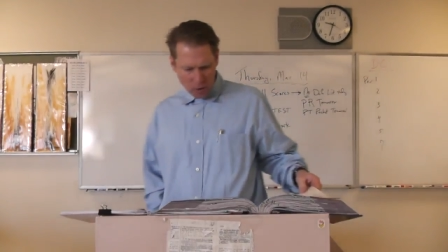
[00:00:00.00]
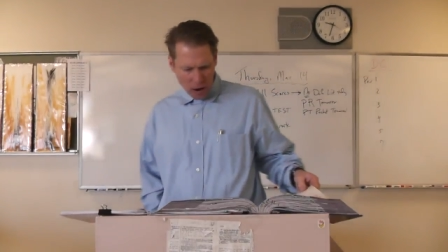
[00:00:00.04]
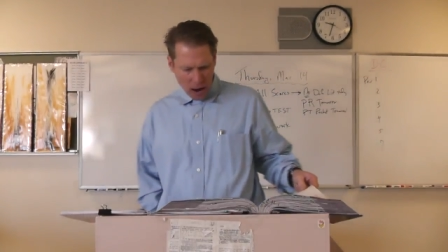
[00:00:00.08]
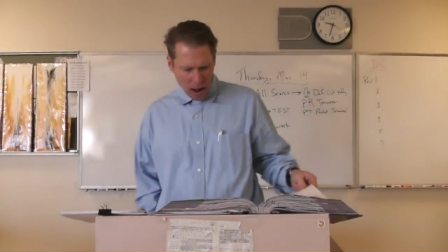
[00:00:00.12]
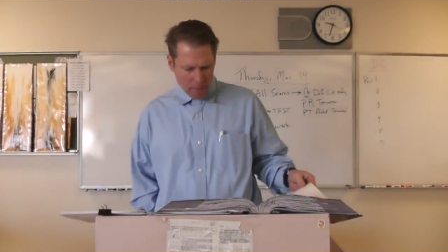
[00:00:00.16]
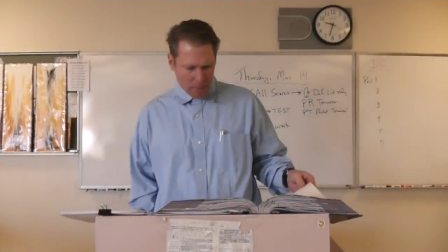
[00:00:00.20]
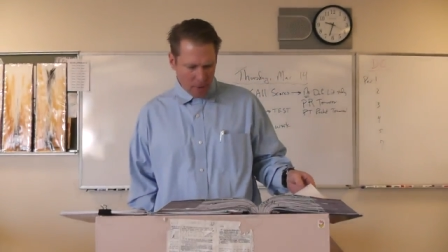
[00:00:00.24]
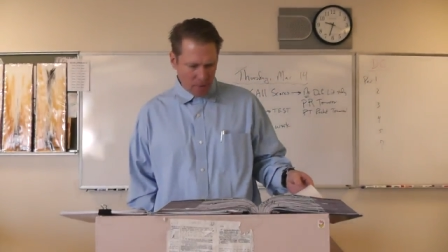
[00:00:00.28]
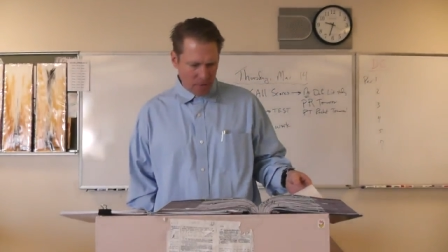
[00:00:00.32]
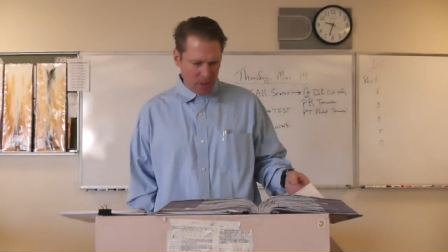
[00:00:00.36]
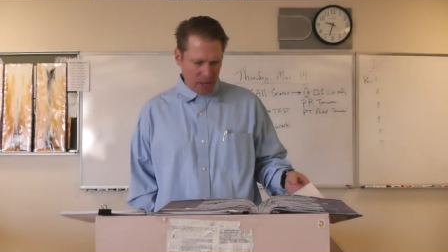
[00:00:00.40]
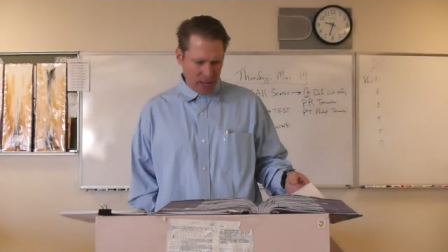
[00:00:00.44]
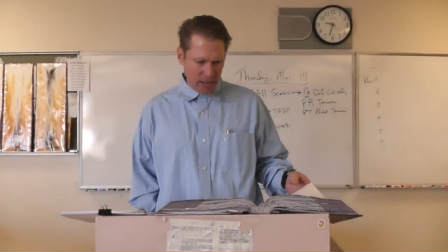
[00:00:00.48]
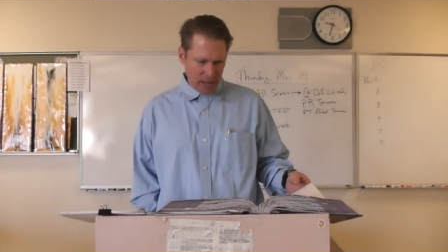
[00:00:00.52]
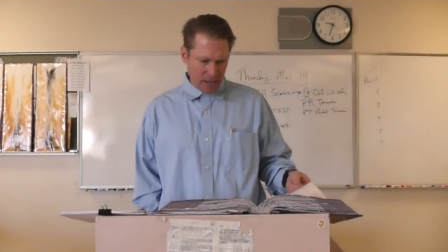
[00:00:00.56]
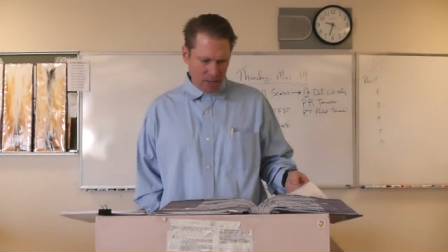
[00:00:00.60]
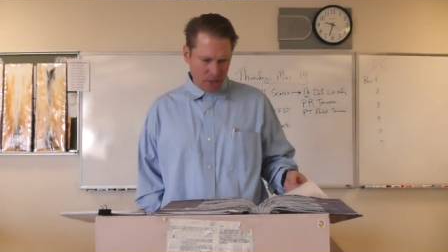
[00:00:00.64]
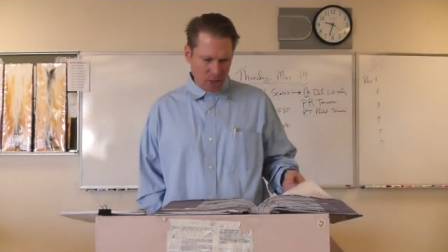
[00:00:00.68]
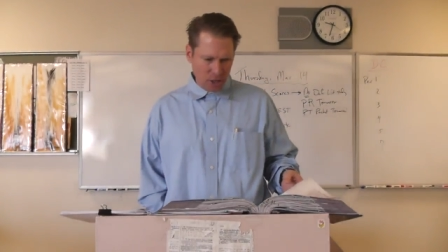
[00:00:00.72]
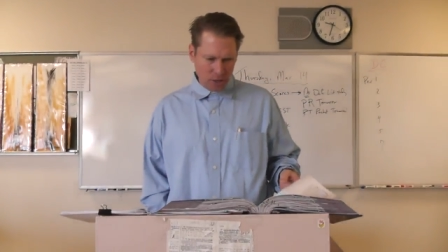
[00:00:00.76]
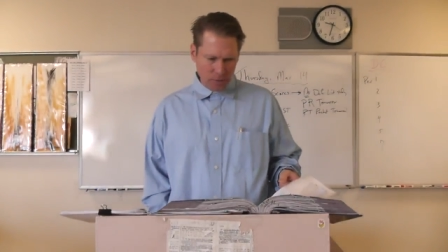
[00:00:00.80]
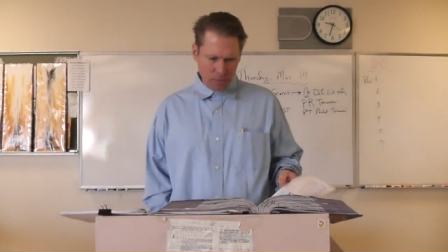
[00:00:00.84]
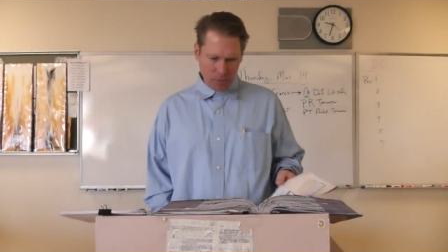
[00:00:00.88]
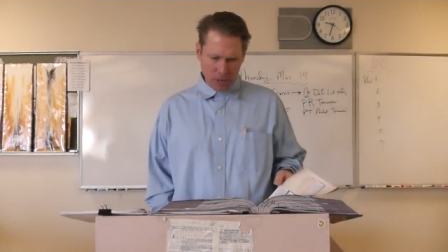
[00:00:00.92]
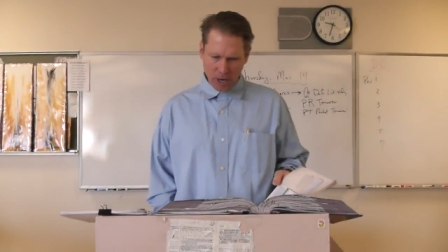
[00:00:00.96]
Rime of the
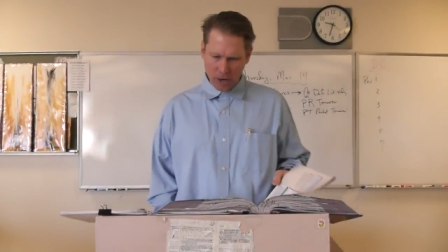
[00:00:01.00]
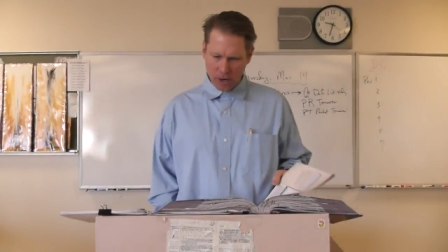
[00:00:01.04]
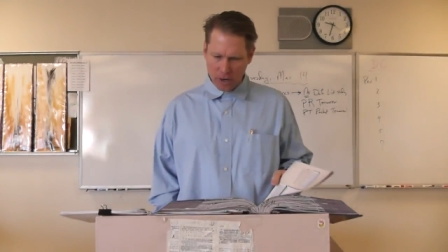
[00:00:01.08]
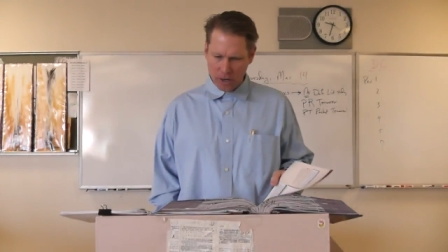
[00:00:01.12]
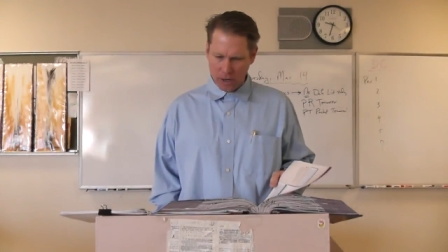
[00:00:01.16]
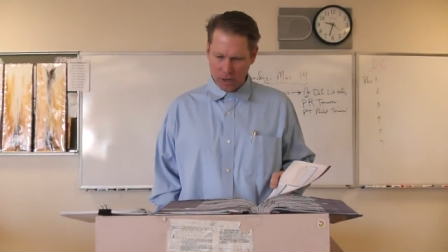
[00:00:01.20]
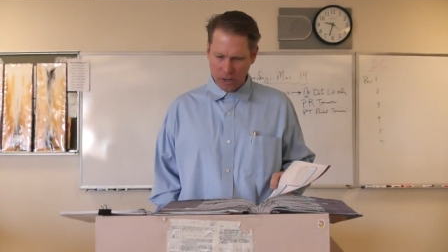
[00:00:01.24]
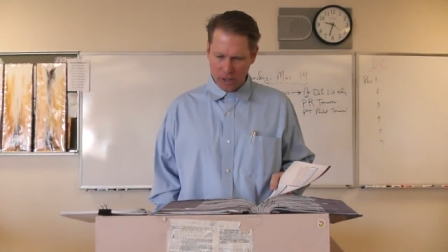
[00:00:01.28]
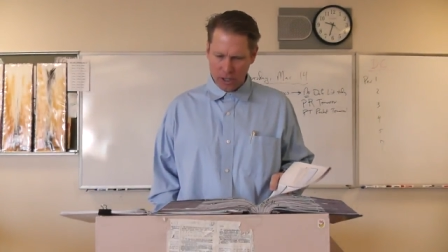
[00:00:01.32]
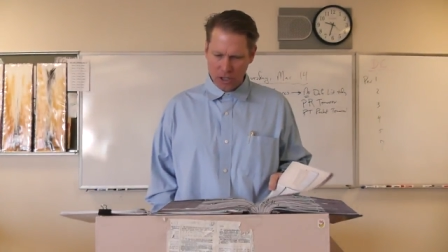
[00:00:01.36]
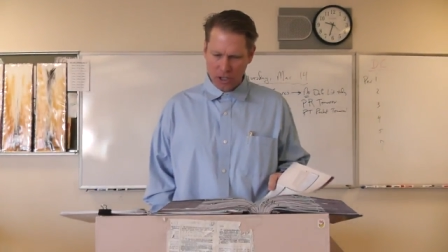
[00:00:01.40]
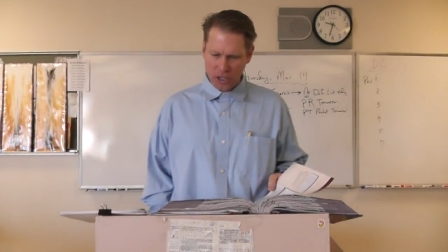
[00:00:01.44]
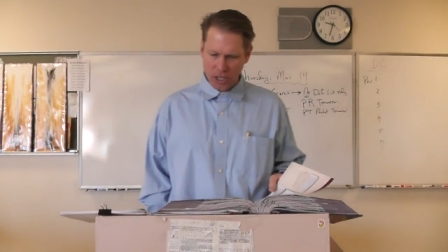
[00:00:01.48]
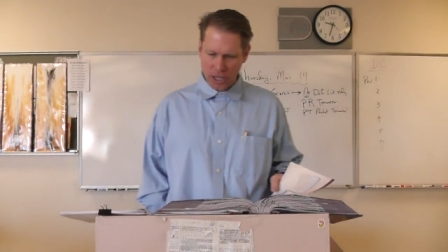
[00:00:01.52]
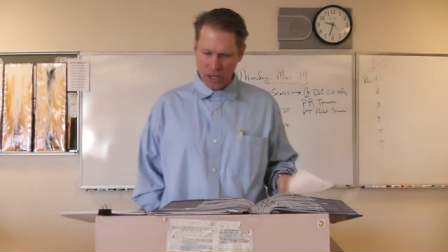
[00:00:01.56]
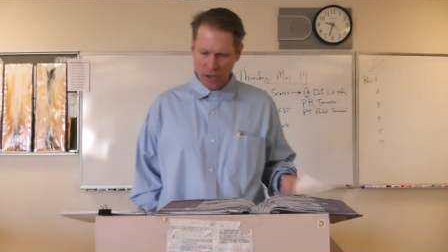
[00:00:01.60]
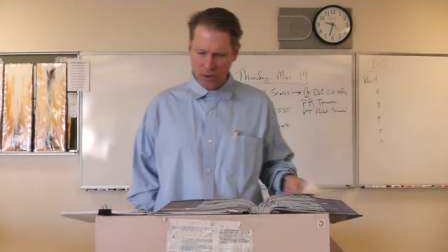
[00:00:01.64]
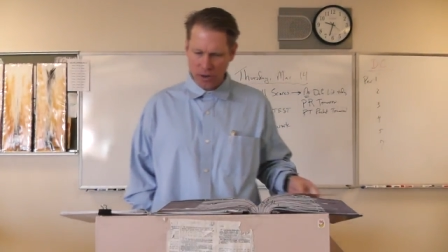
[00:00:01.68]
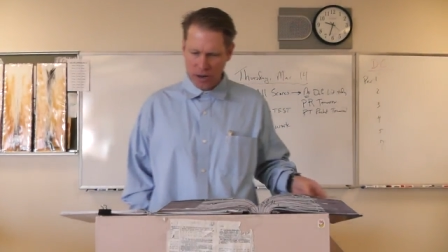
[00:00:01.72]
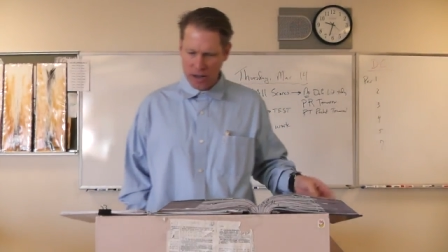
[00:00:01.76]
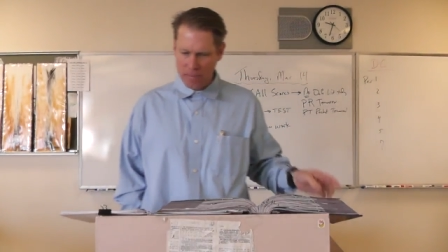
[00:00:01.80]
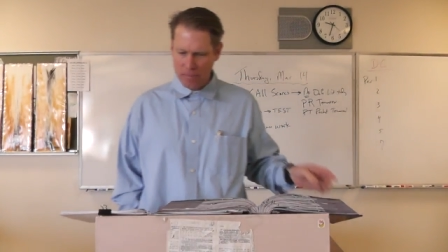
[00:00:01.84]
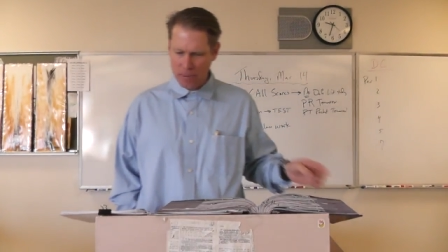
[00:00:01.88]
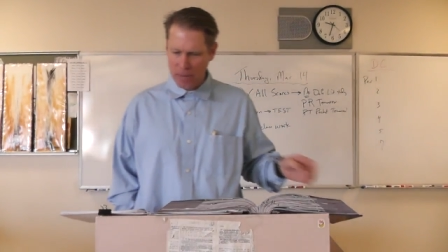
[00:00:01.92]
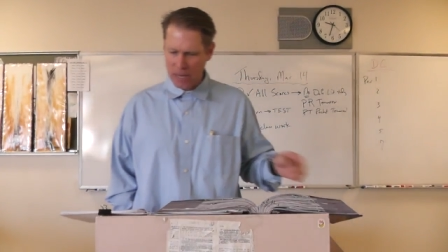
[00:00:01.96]
Ancient Mariner and
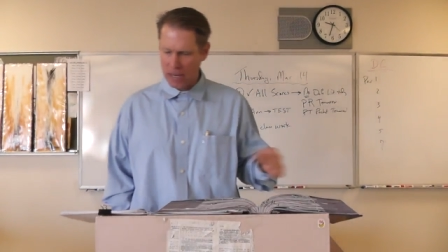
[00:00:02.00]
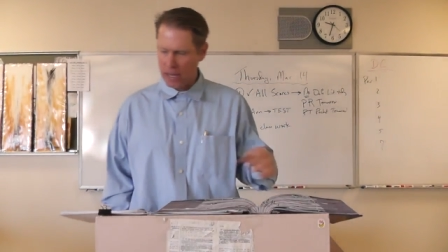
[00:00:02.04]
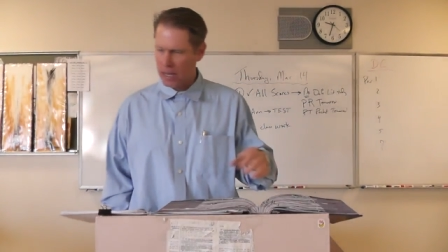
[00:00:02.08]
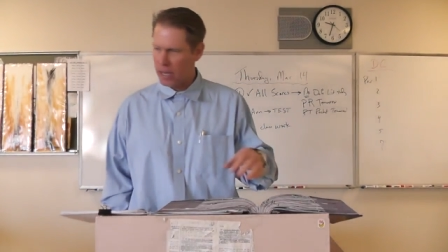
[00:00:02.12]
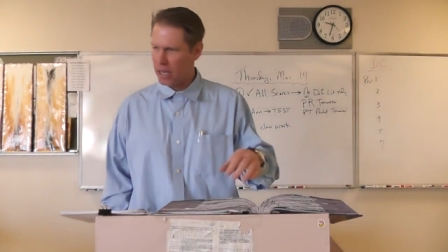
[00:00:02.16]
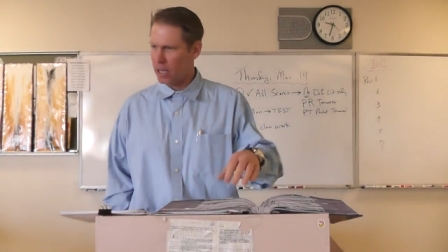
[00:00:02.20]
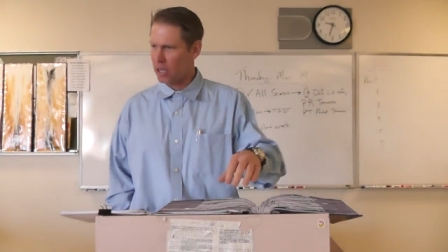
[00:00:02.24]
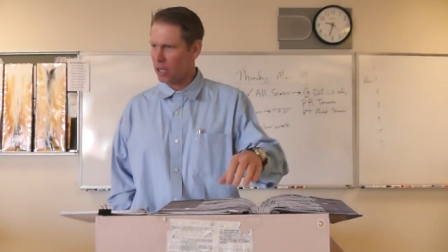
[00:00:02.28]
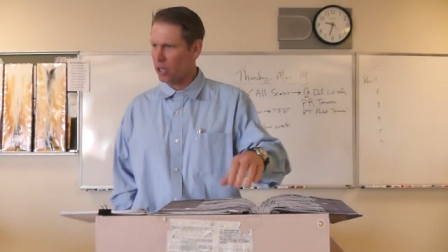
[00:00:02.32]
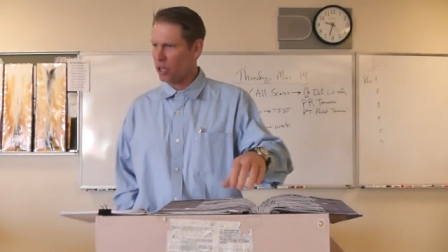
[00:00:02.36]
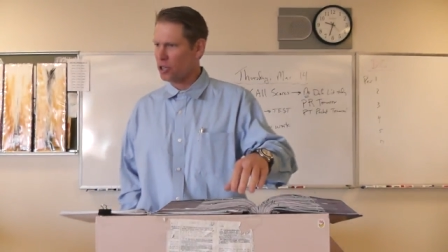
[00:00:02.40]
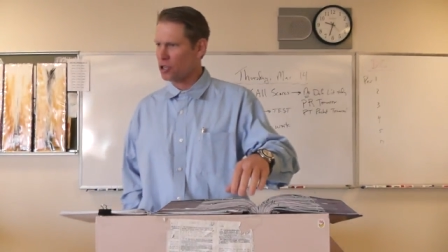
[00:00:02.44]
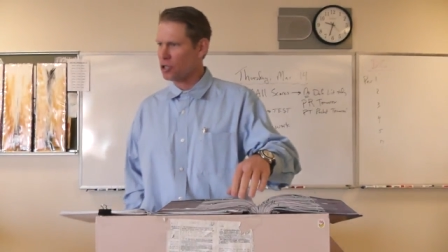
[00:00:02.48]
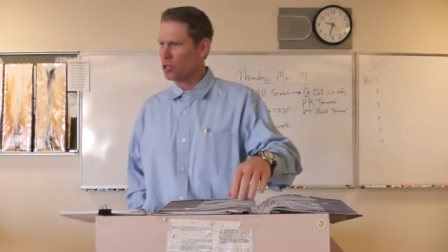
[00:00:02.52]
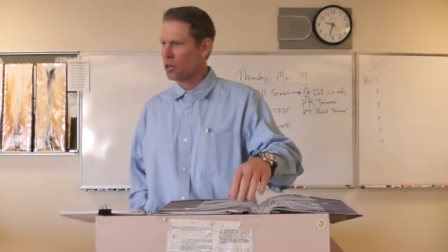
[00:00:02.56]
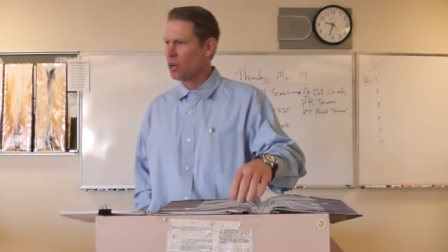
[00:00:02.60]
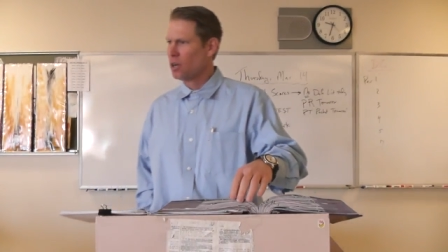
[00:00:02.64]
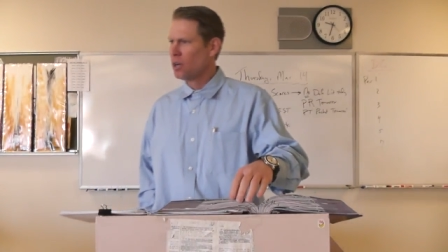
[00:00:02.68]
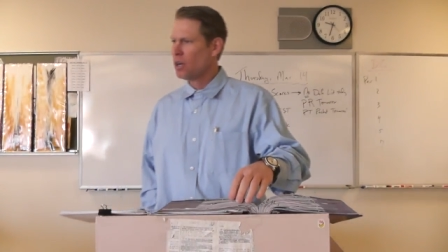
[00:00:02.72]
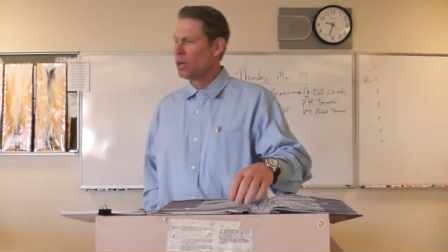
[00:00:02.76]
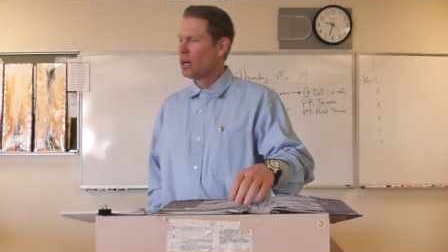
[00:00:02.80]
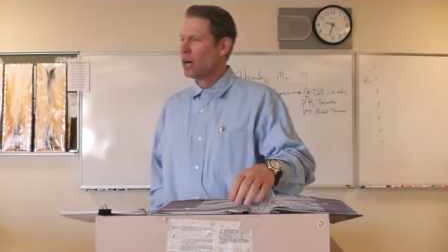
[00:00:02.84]
Senior AP English.